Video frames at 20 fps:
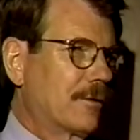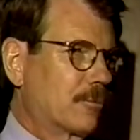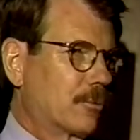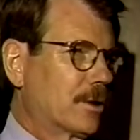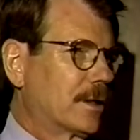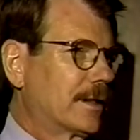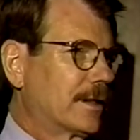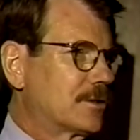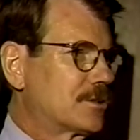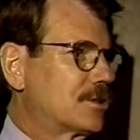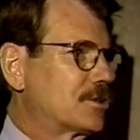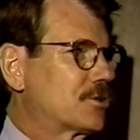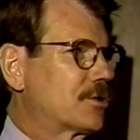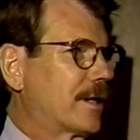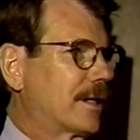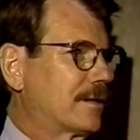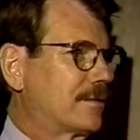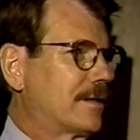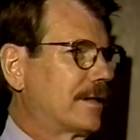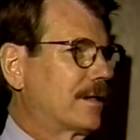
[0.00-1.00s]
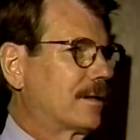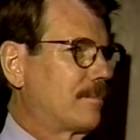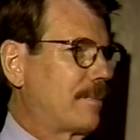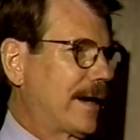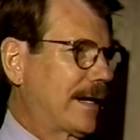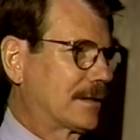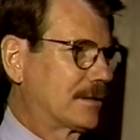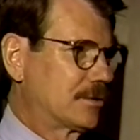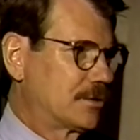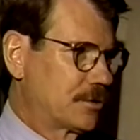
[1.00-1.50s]
really is to try to take it
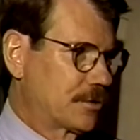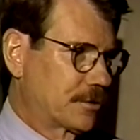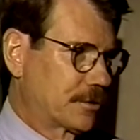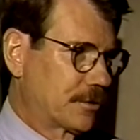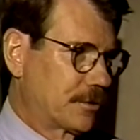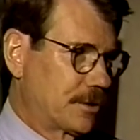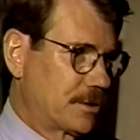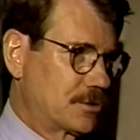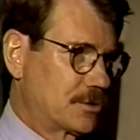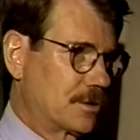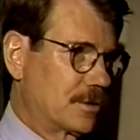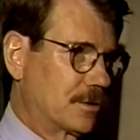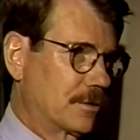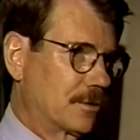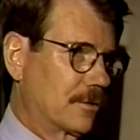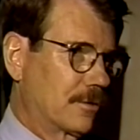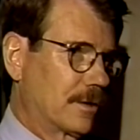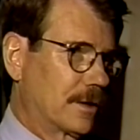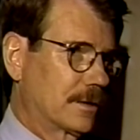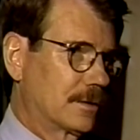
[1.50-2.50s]
back to the 30s, though, correct?